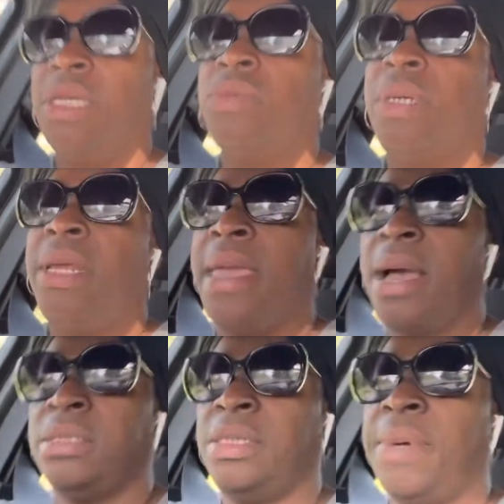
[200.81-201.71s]
That's one in
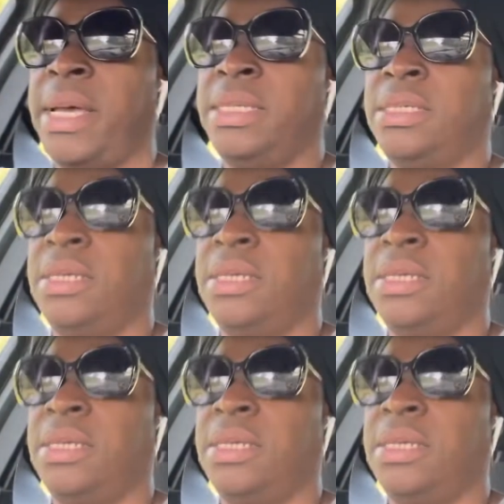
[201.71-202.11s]
Altamont.